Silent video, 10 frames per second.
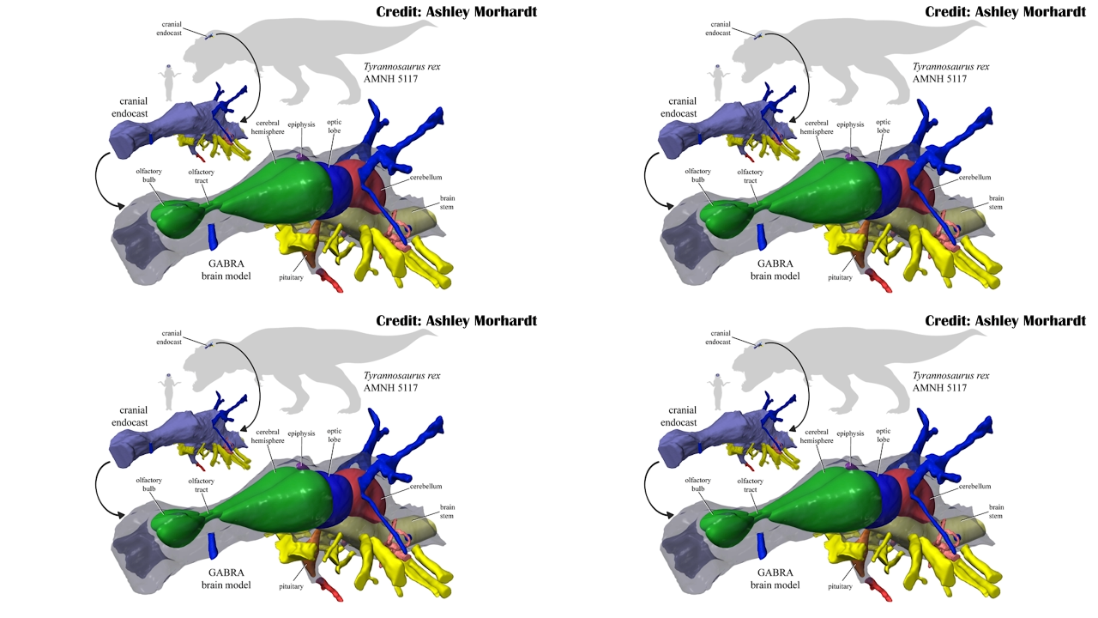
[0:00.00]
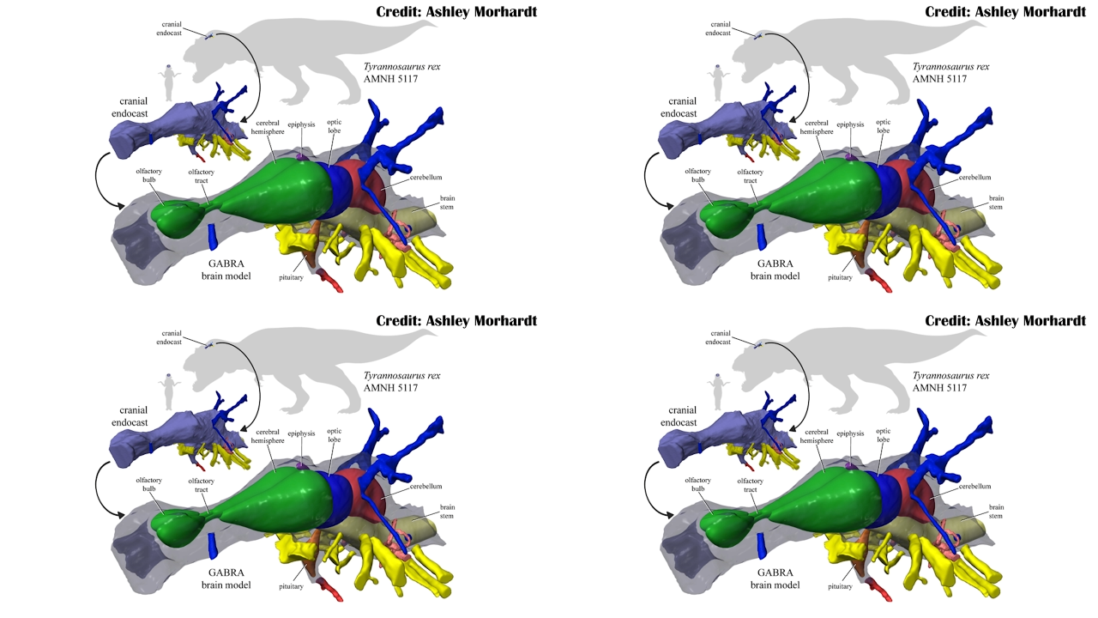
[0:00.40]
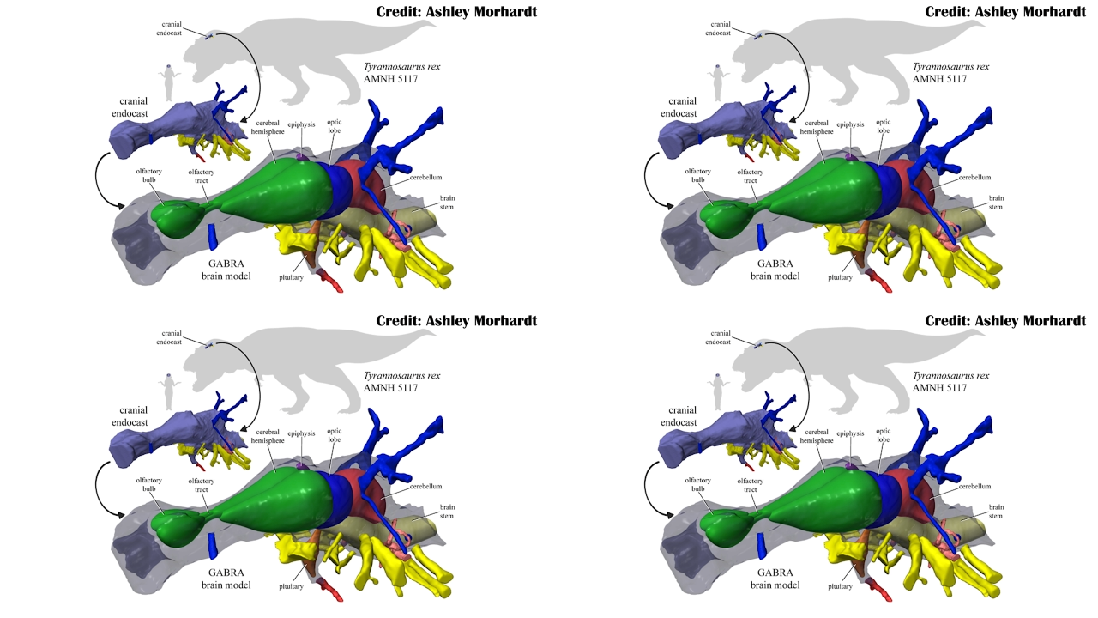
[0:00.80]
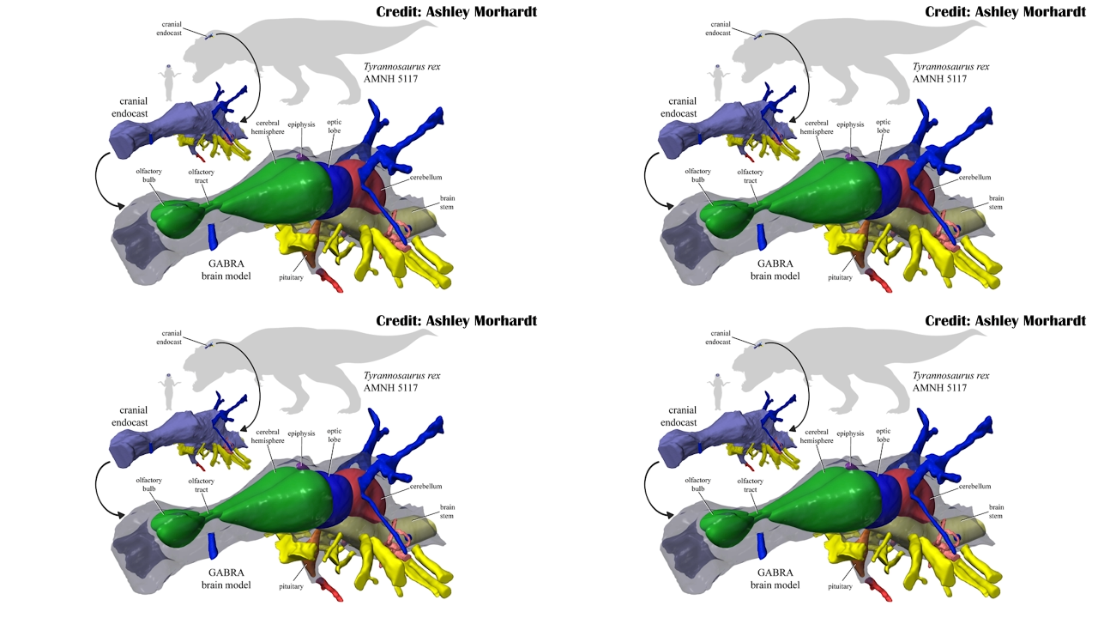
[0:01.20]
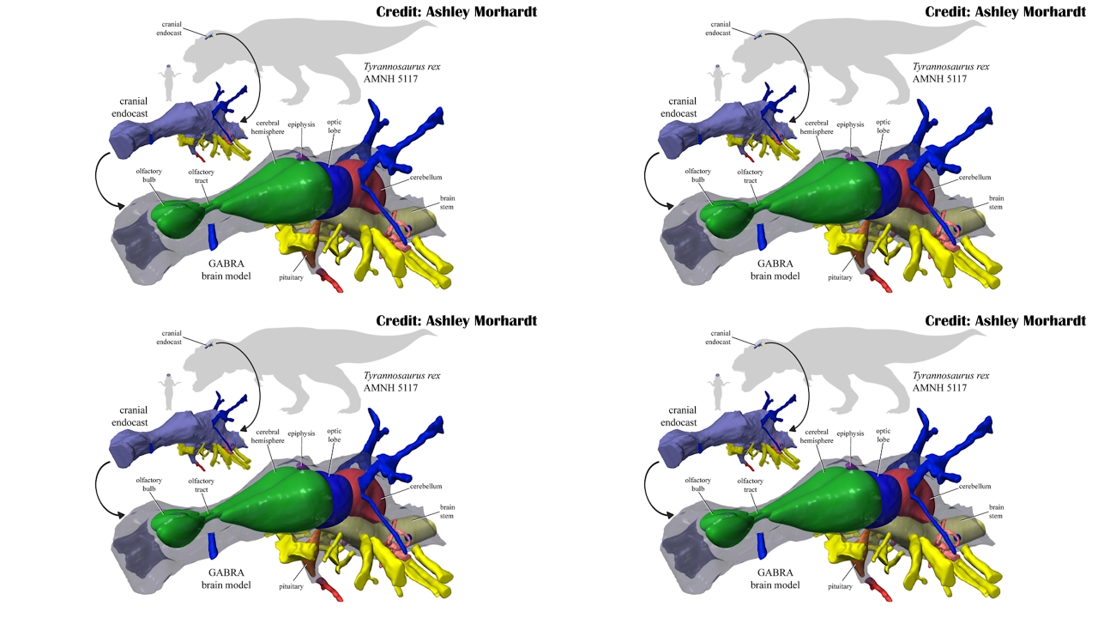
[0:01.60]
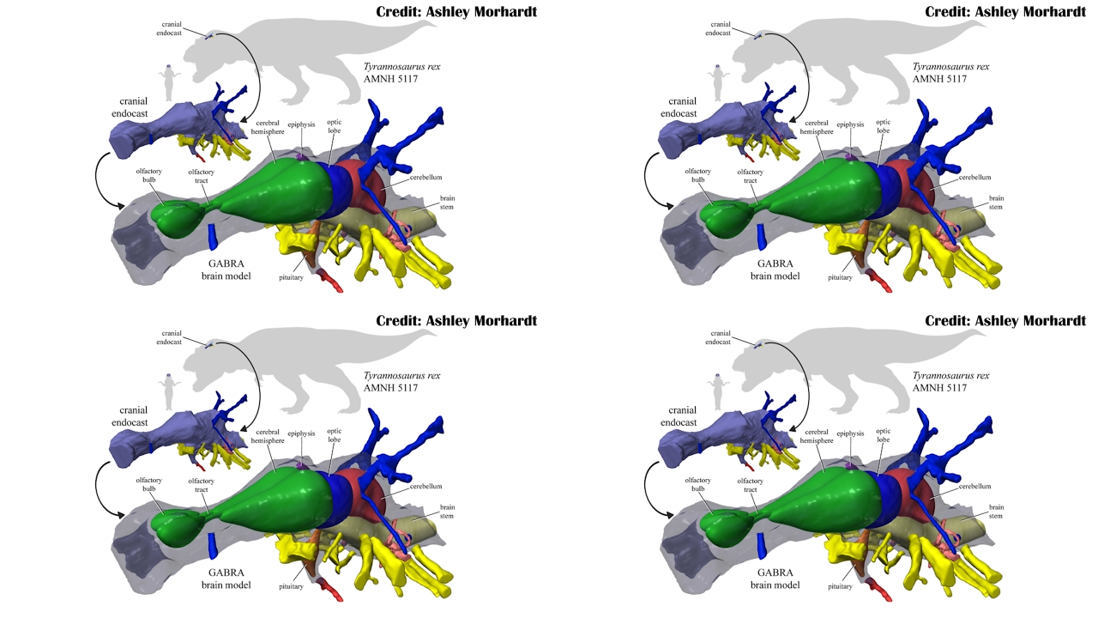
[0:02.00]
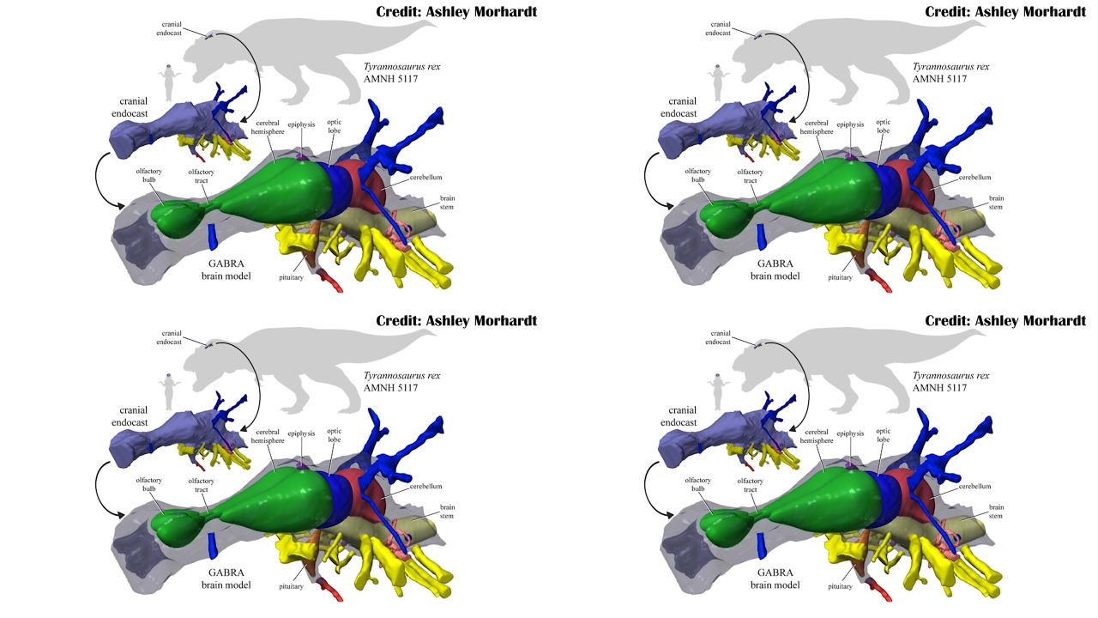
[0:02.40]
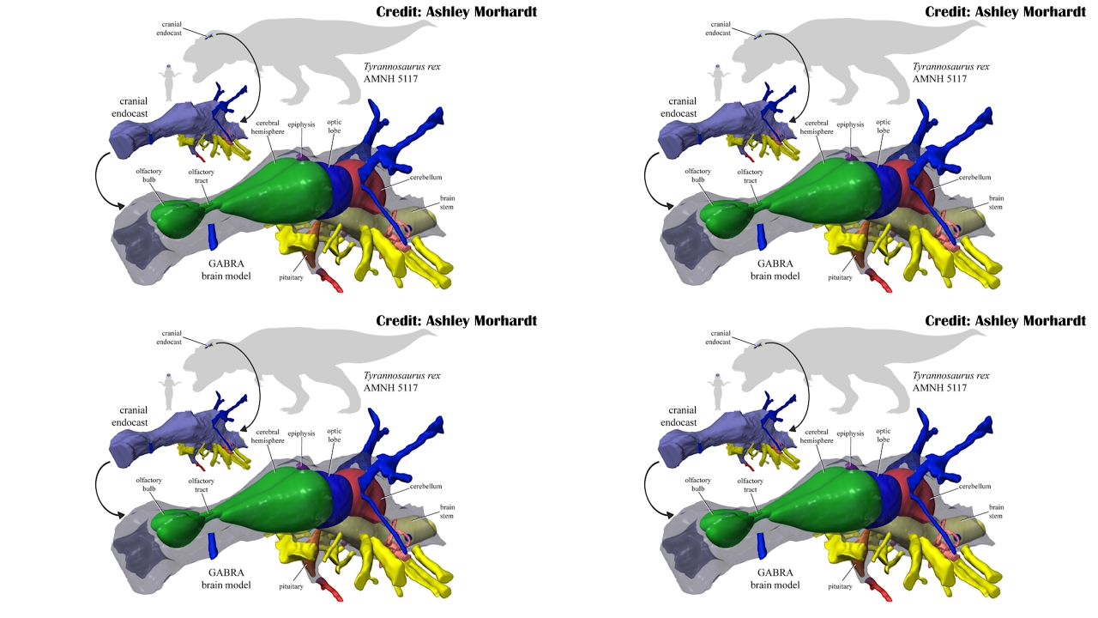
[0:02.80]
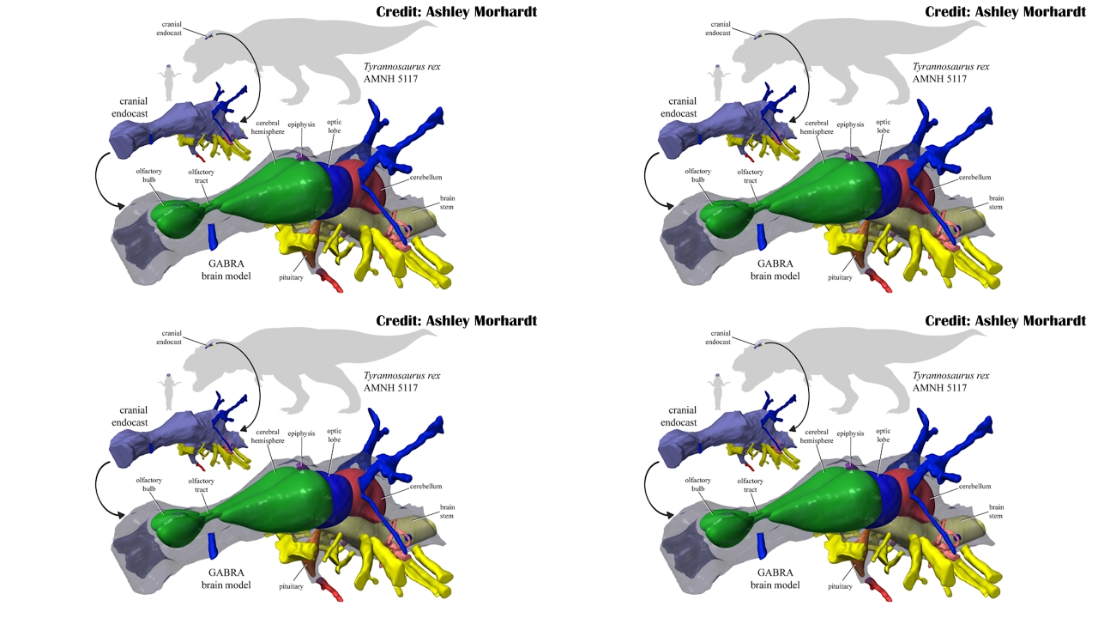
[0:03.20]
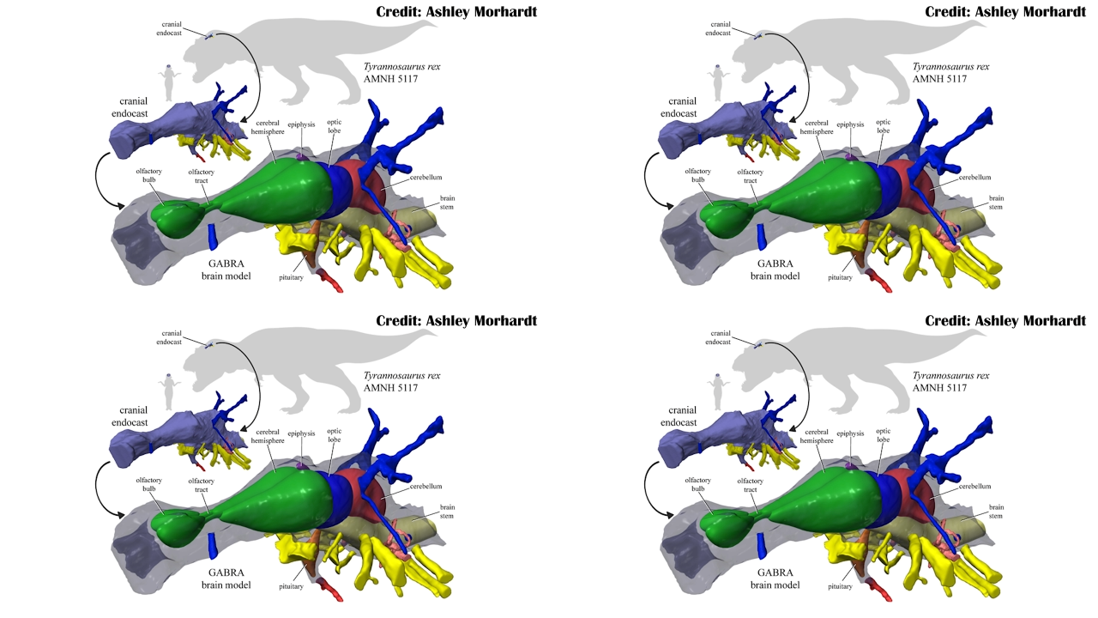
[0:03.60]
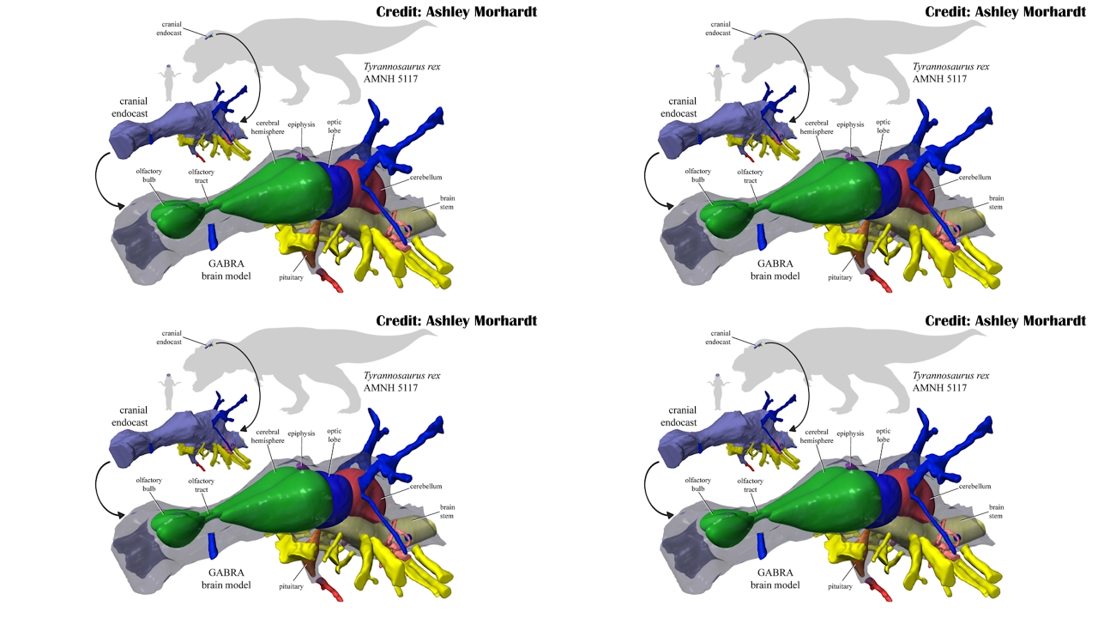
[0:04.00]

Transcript: (no speaker visible)